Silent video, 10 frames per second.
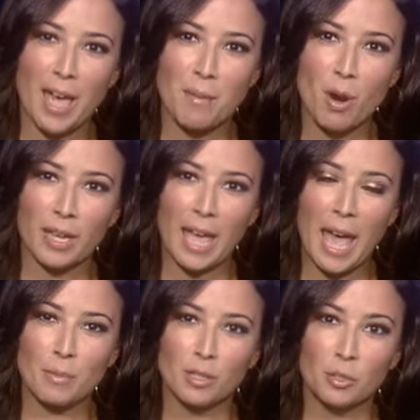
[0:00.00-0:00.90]
and Mark
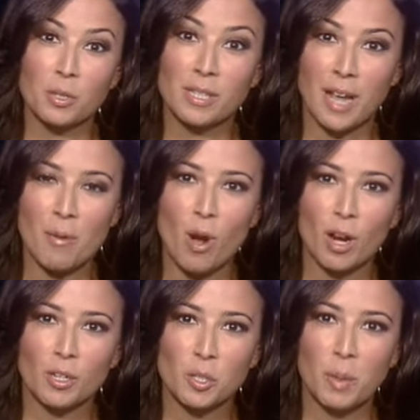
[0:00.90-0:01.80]
Hamill, Luke
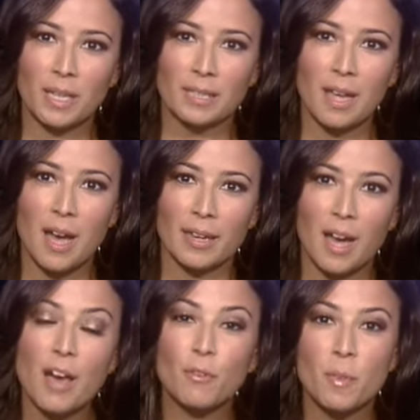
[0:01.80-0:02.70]
Skywalker, speaking a line
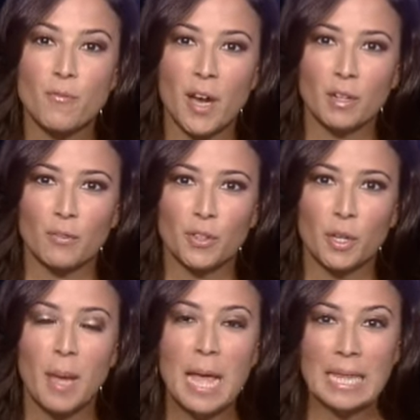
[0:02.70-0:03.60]
cut from the final
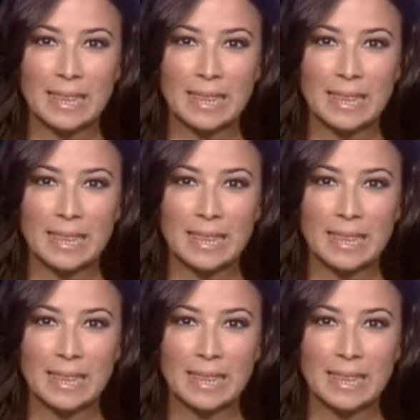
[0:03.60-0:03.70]
film,